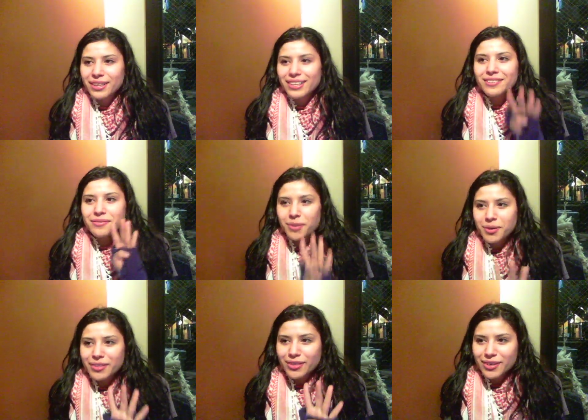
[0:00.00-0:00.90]

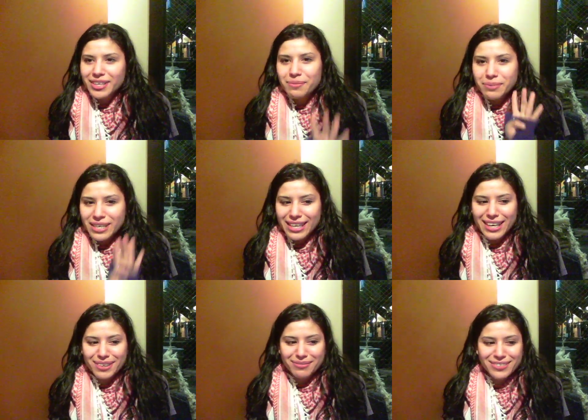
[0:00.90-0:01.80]
4:30 p.m. March
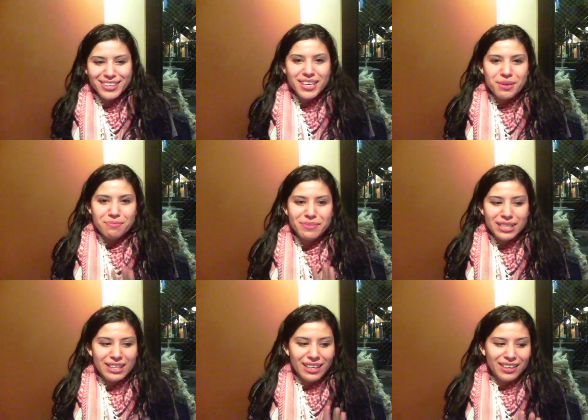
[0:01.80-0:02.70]
from Seattle
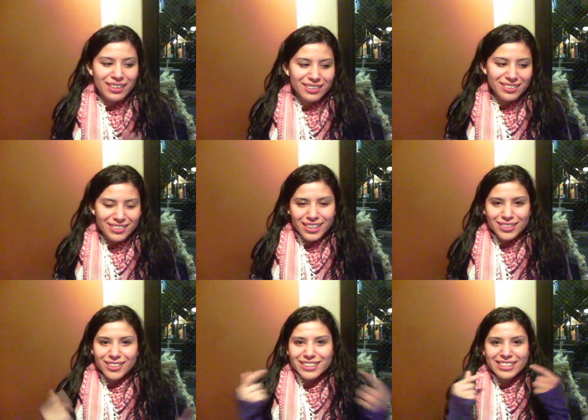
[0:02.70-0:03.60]
Central down to Westlake
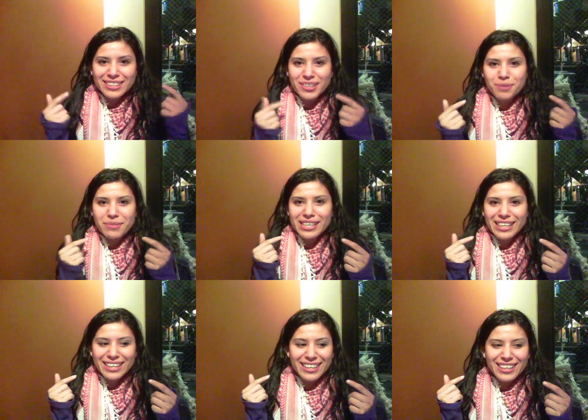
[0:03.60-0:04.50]
for Rise and
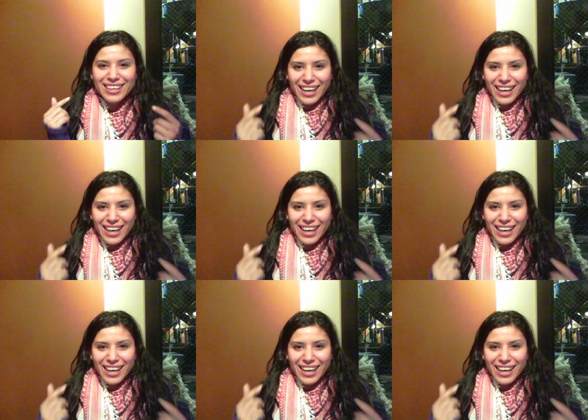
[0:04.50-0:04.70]
Decolonize.